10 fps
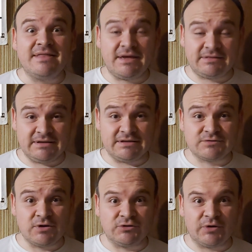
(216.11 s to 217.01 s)
That
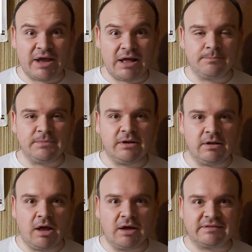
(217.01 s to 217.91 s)
is going to help me a
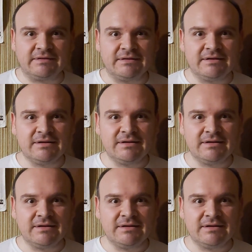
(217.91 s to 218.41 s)
lot.